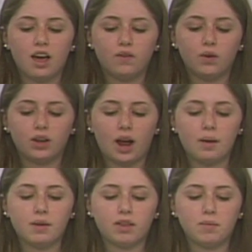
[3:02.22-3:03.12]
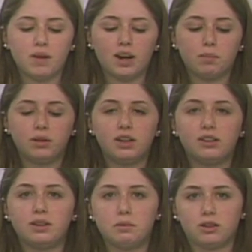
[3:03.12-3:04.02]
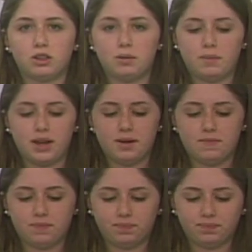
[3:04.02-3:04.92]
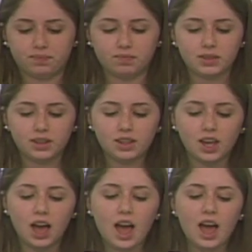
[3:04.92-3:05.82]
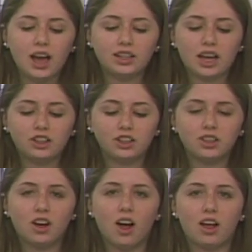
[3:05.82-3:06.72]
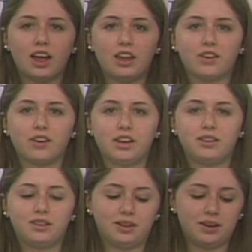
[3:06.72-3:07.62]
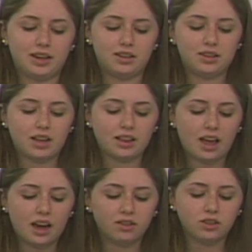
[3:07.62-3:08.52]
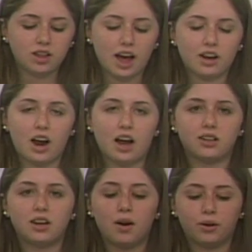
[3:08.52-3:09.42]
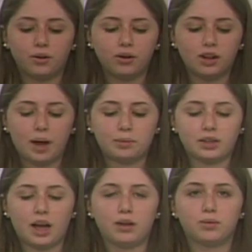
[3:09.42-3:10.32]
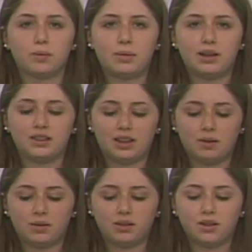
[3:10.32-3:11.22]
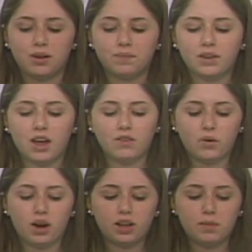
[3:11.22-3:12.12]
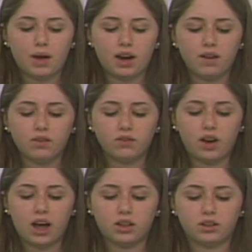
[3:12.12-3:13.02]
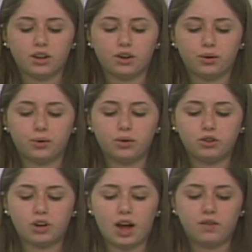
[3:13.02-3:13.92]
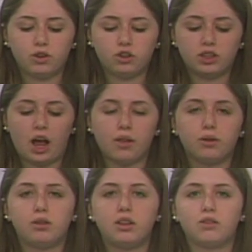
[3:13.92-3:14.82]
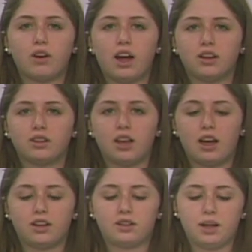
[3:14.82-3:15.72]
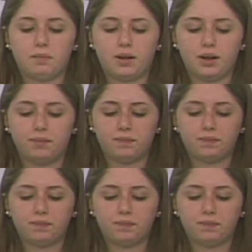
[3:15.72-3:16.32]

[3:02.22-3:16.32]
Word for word: If you cannot make the meeting, please see Mr. B. Attention to all 8th grade students. At the end of July, your Eisenhower Google Apps accounts will be disabled. If you want to keep any of the files on your Google Drive, you should download these files ASAP.